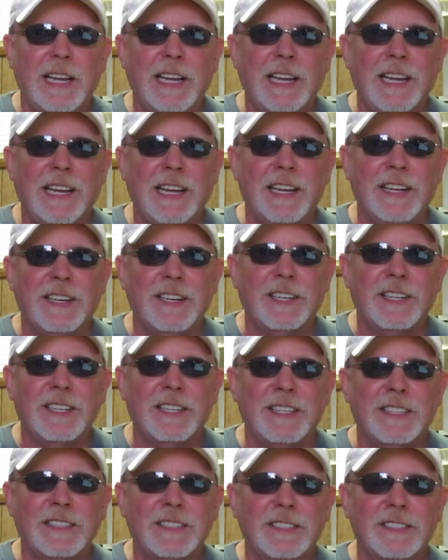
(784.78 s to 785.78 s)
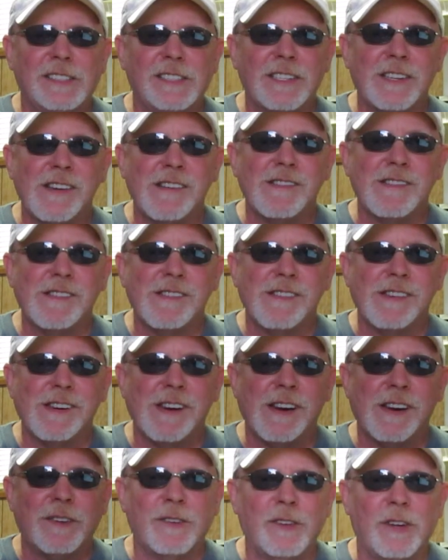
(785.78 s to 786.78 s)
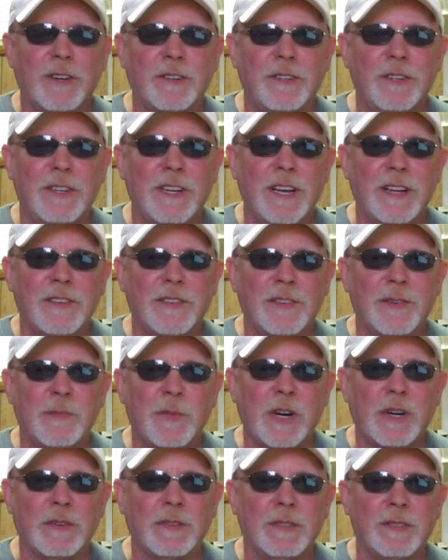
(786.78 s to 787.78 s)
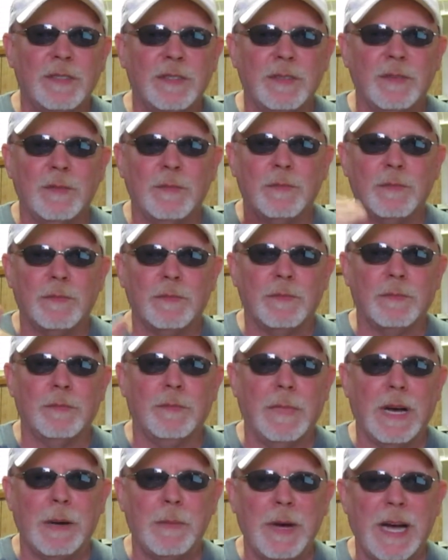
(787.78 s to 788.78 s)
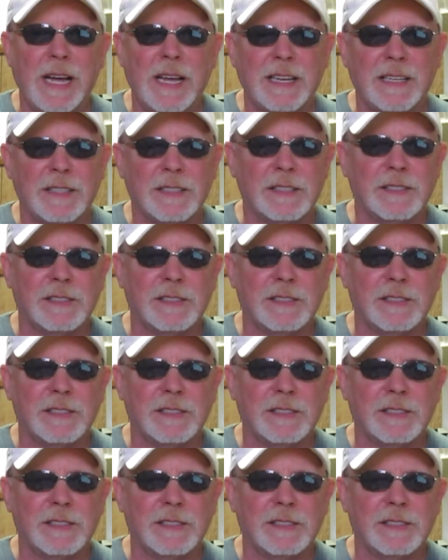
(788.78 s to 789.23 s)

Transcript: And I'll talk to you guys tomorrow. Bye-bye.